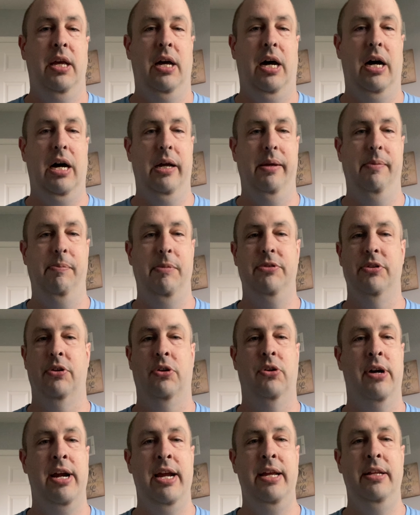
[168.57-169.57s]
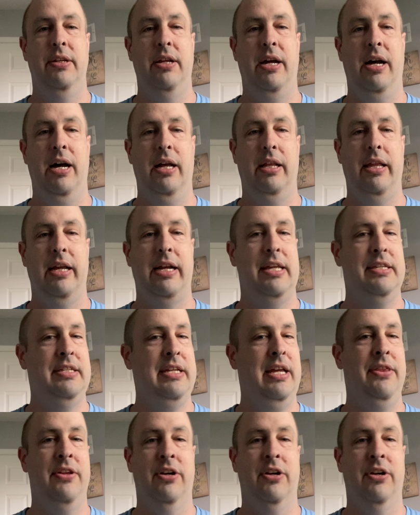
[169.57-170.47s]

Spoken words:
These are great. Like I said,